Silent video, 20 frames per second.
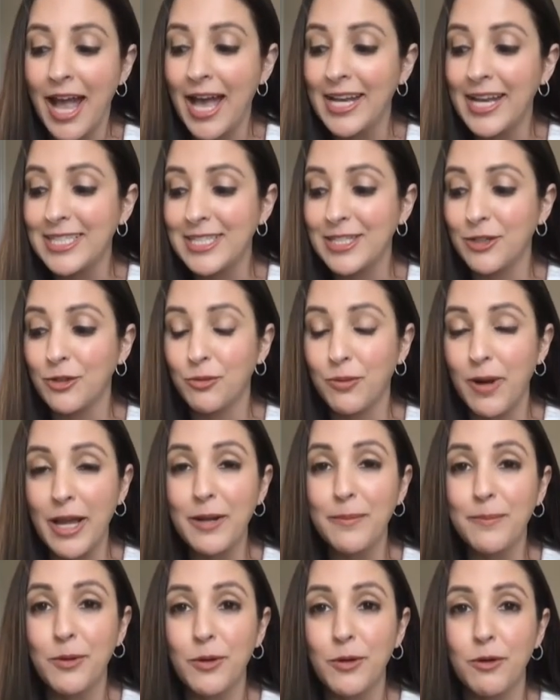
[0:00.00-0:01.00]
And it's
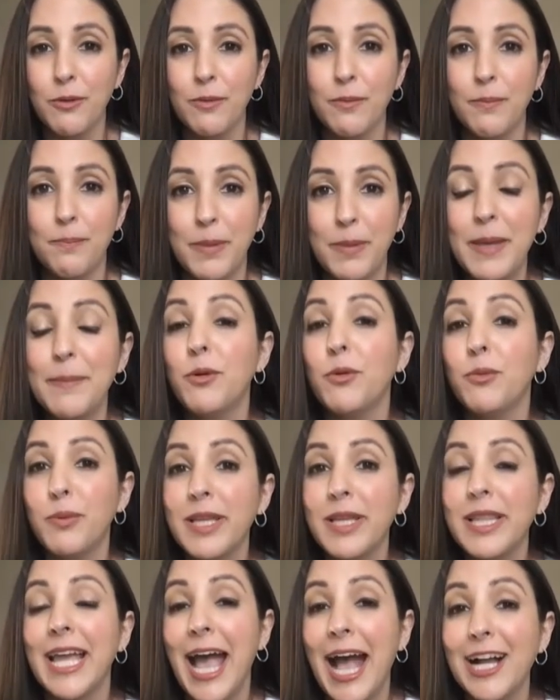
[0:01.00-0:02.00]
incredible. People
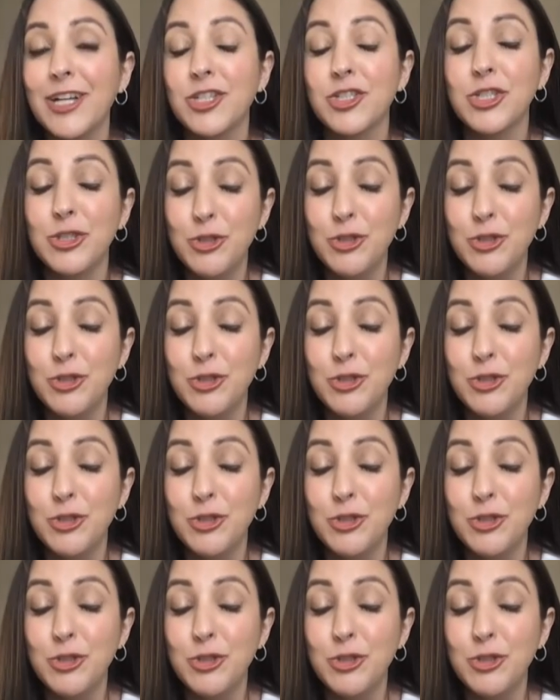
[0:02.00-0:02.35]
really actually